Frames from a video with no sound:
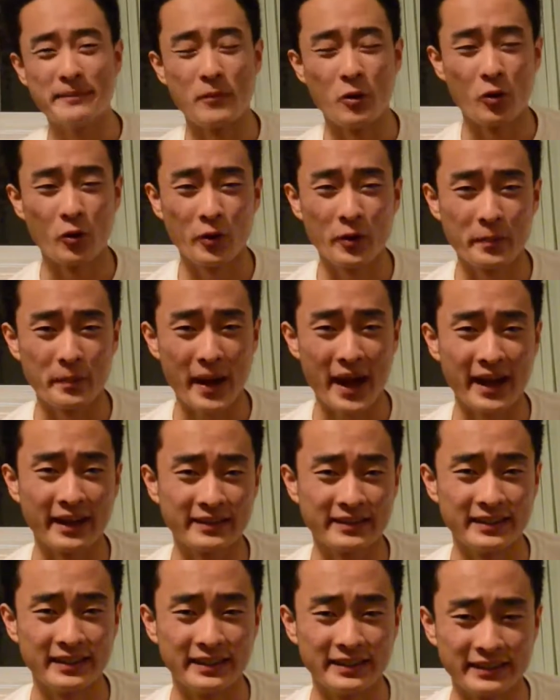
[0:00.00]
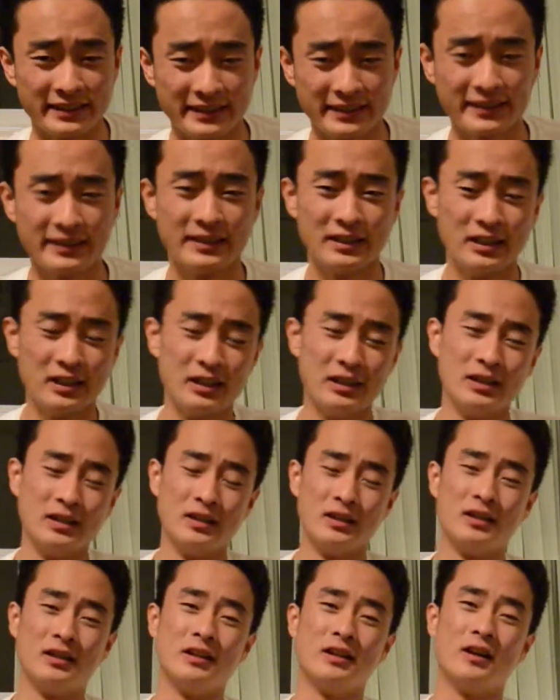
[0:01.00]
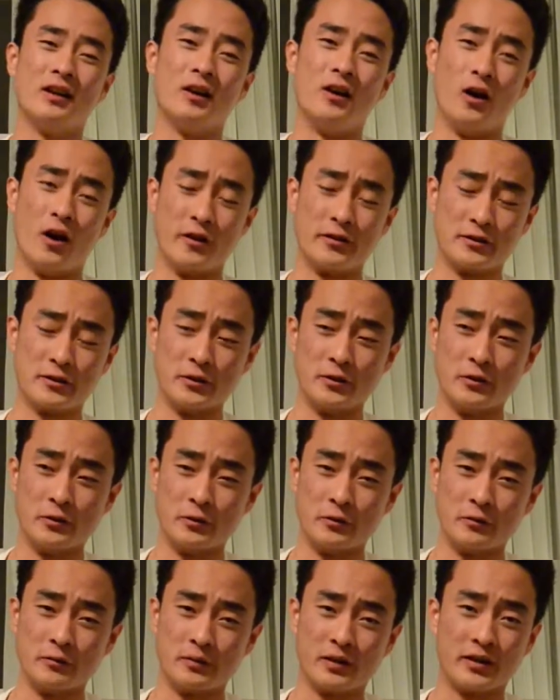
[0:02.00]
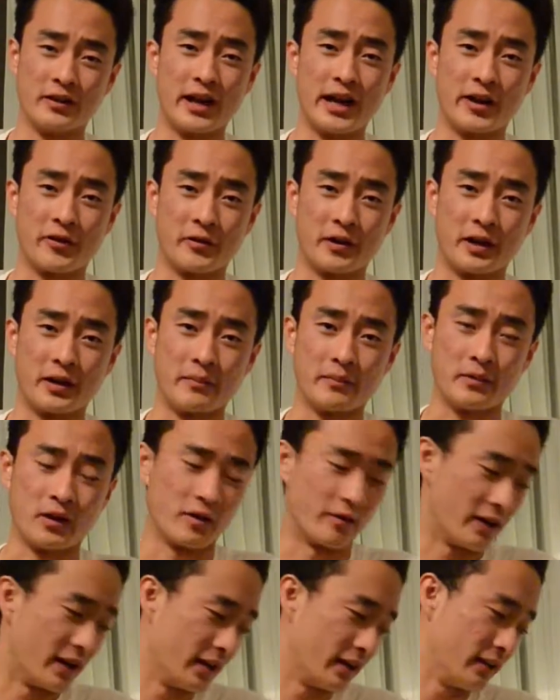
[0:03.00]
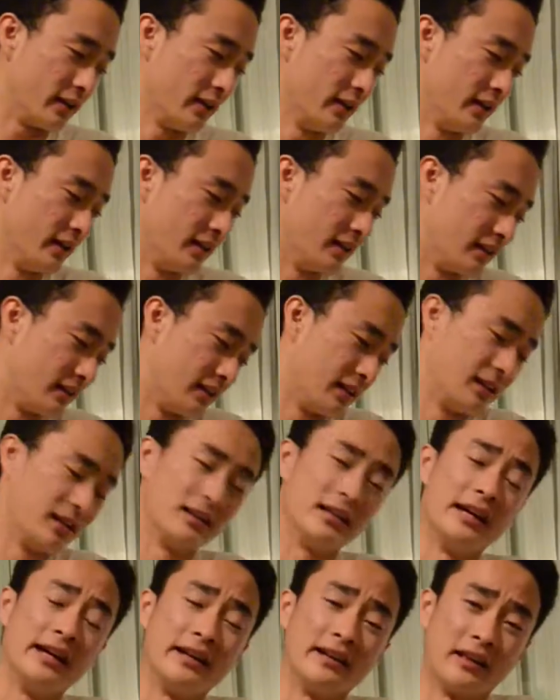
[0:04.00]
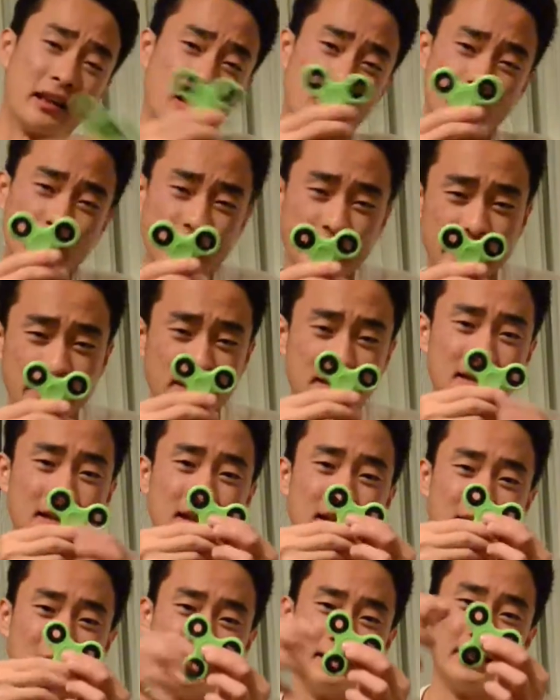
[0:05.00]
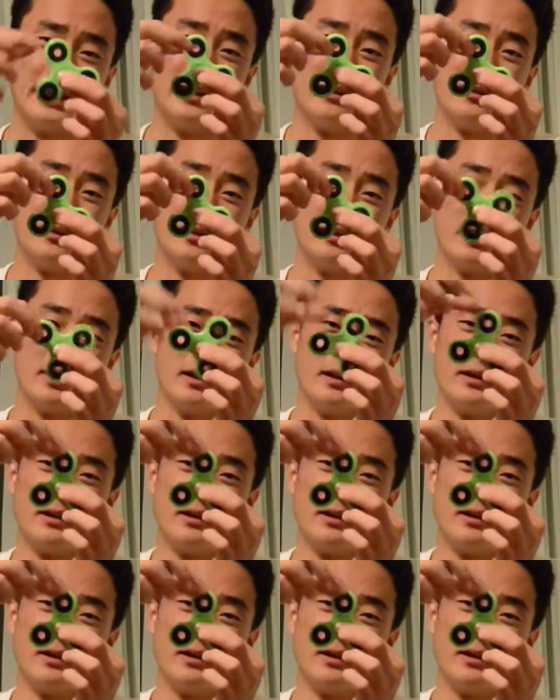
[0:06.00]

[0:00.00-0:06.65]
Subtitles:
more masses onto the diagram. Alright? Like the 3 little